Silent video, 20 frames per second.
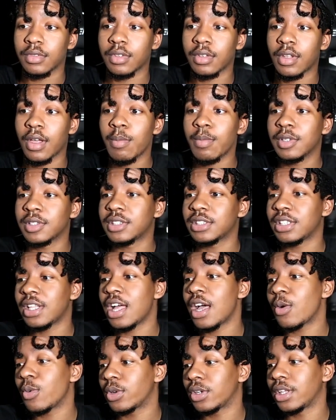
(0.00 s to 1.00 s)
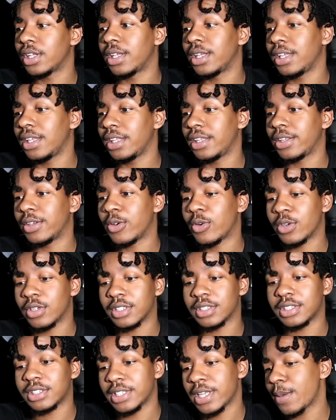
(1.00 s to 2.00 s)
I'm gonna slide with the heat or
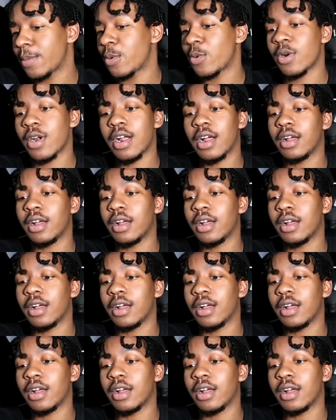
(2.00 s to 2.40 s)
the samurai.